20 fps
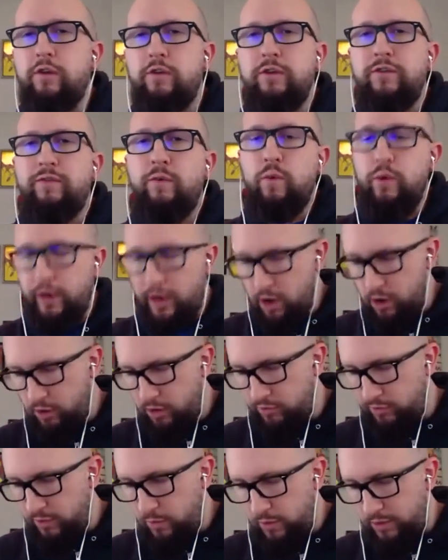3 characters,
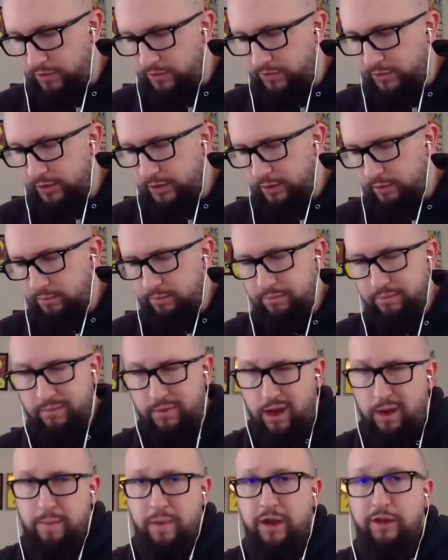4 characters on one
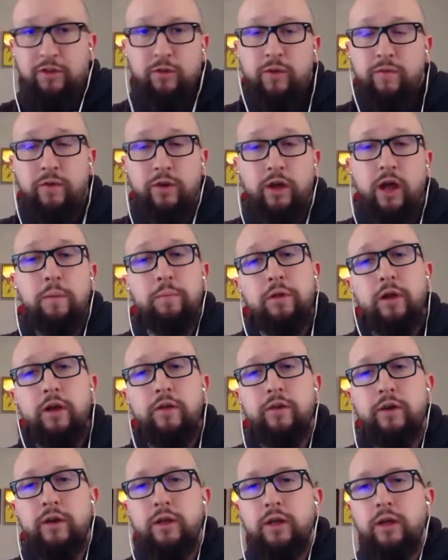sheet. I might do it
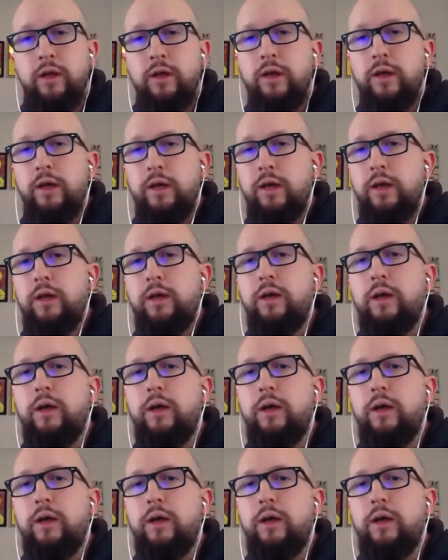for a couple hundred.